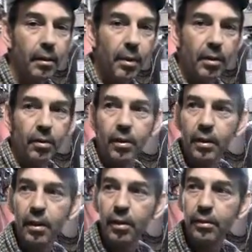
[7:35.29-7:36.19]
I'm
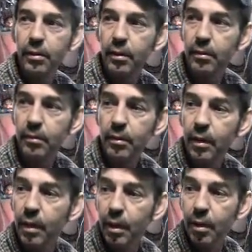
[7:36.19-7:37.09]
unorganized and,
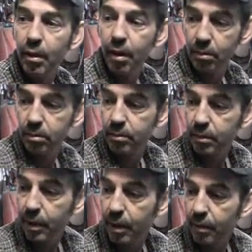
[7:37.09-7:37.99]
well,
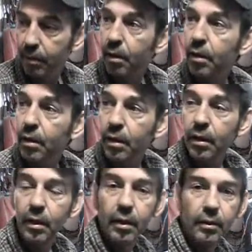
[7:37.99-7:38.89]
I'm getting there.
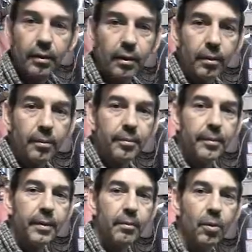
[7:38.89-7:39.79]
So
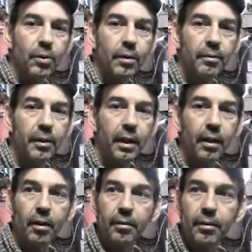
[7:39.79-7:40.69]
the more stuff I
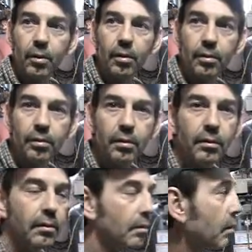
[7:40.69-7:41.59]
get off the walls
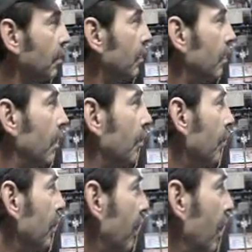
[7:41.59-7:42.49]
and
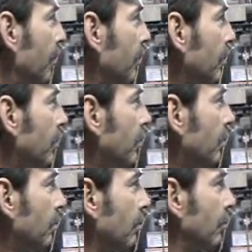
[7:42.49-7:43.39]
get my cabinets
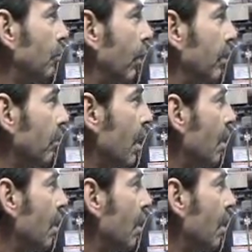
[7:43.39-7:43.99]
straightened